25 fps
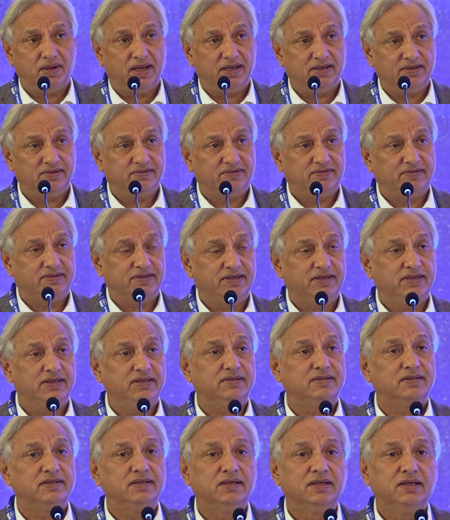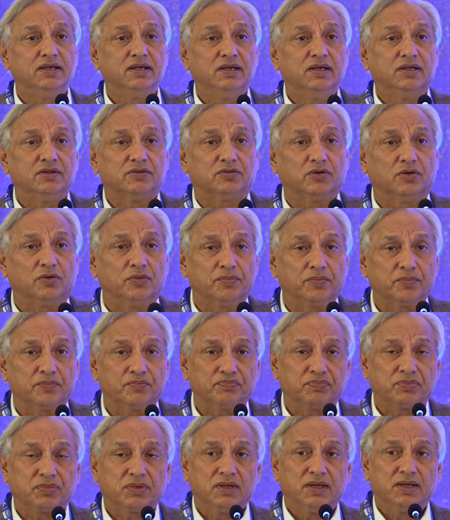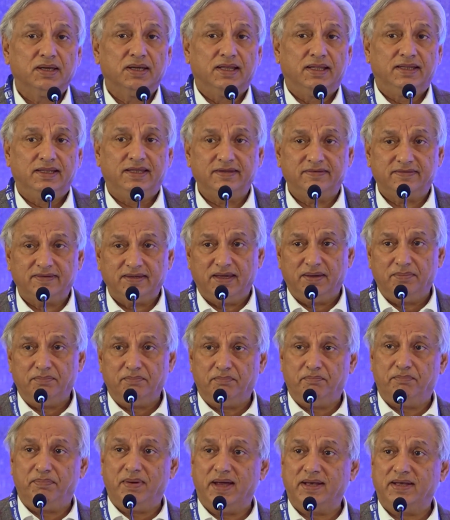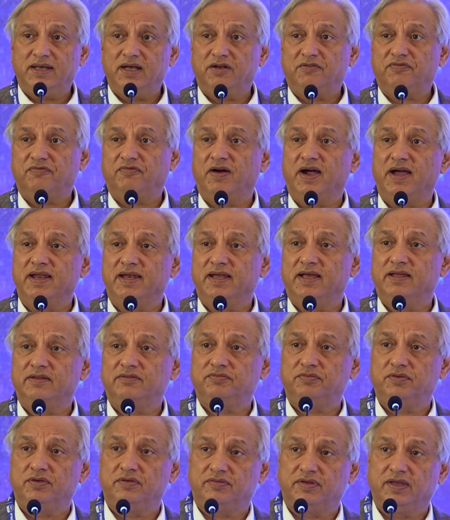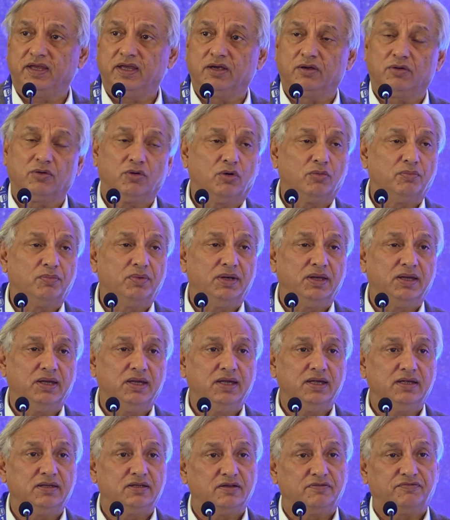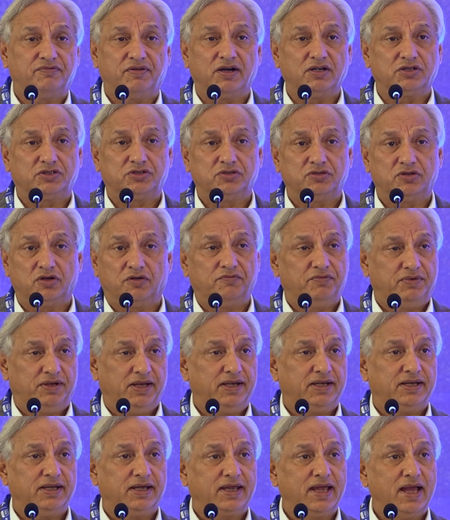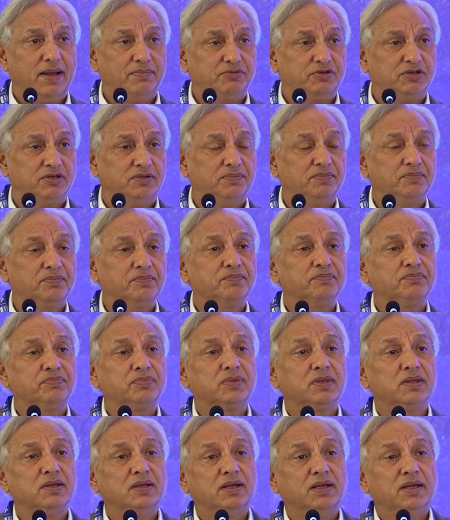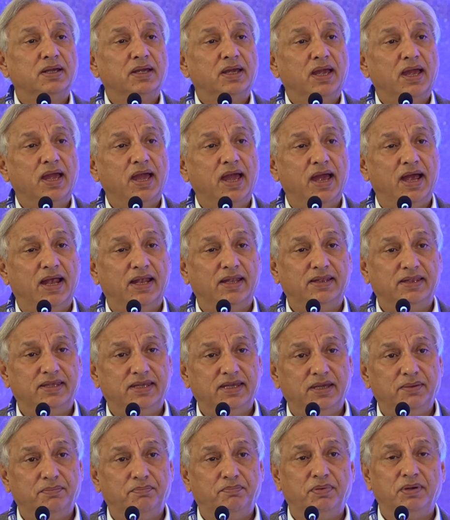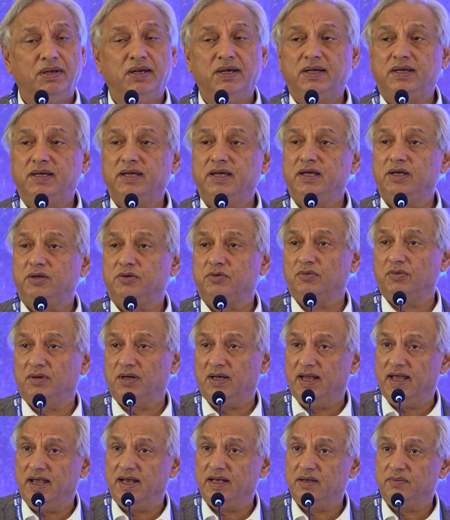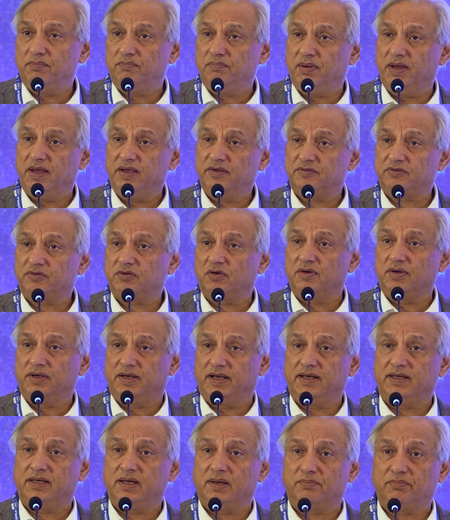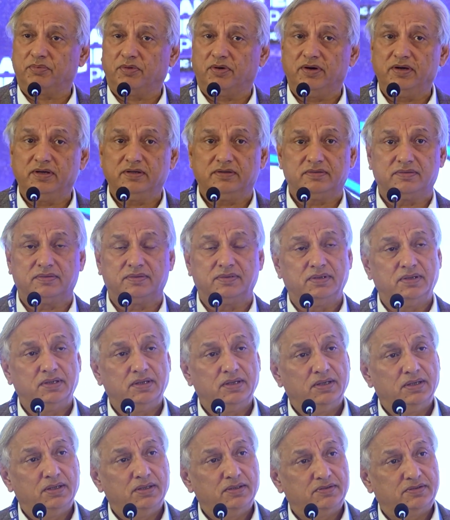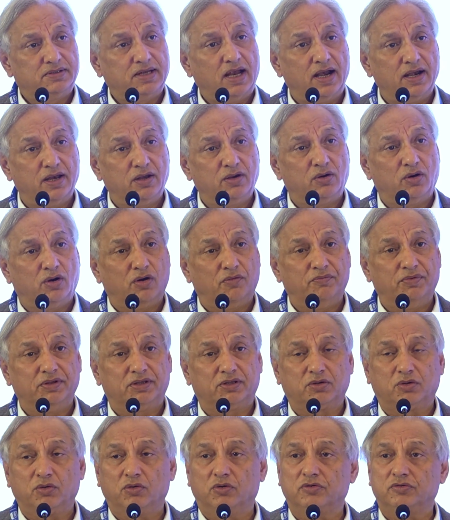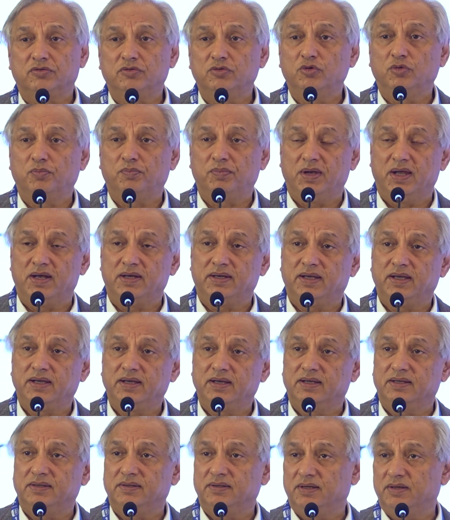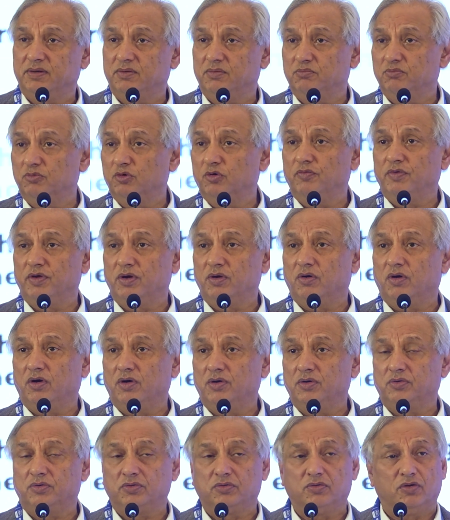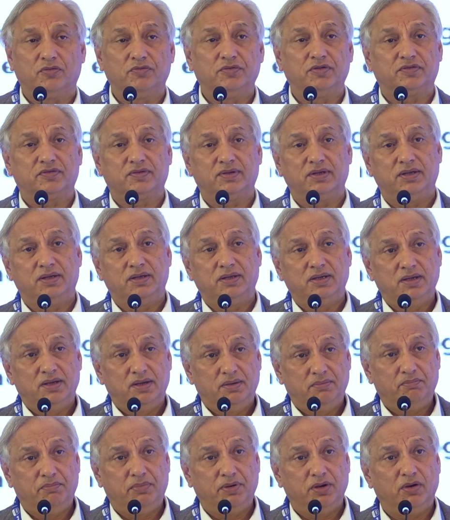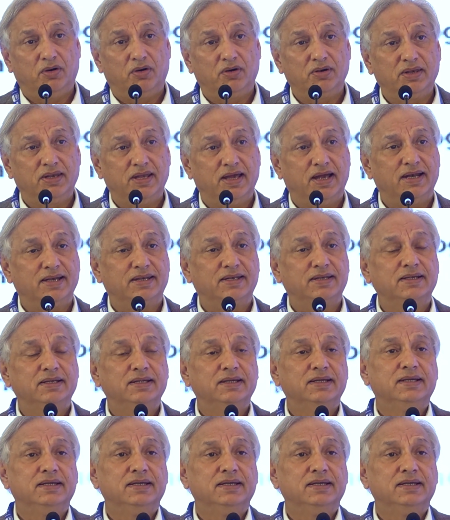and seeds. So this embedded finance we're seeing globally is a function of data capture and the ability to lend based on data points, starting off with closed loop lending and then moving on to obviously beyond that.